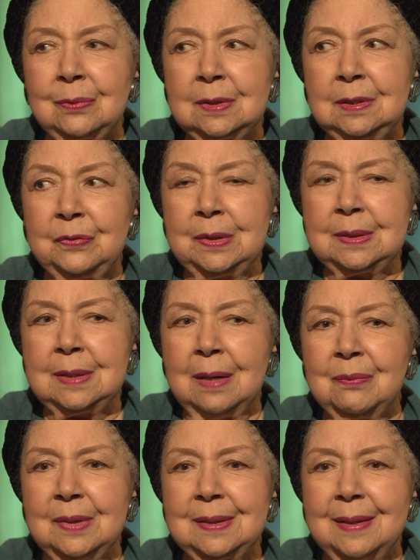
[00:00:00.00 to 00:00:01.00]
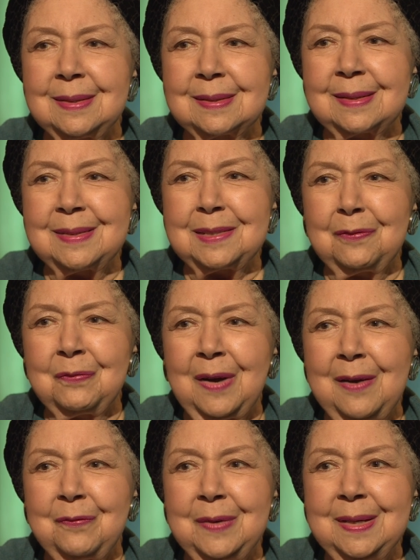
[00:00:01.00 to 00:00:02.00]
What have you done with those
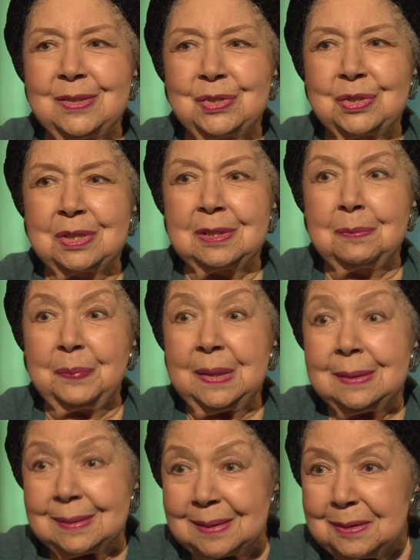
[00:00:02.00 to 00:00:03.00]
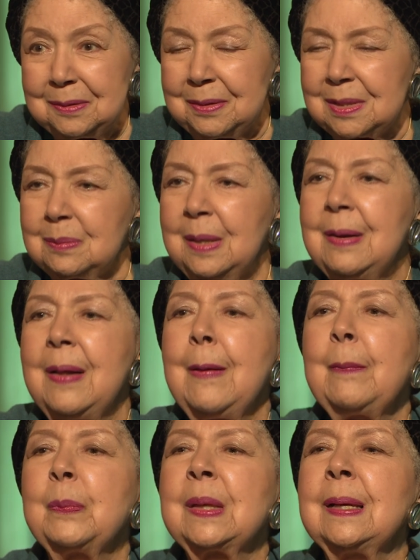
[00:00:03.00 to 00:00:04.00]
35 years? You should have been,
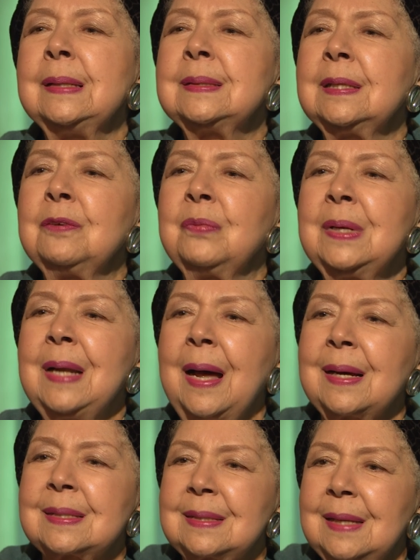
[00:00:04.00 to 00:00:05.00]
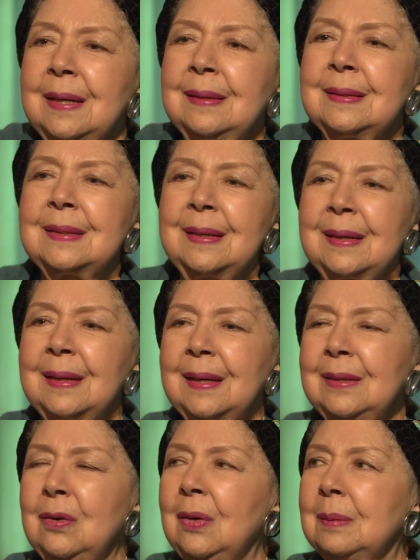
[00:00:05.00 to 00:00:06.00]
instead of relaxing and thinking, oh,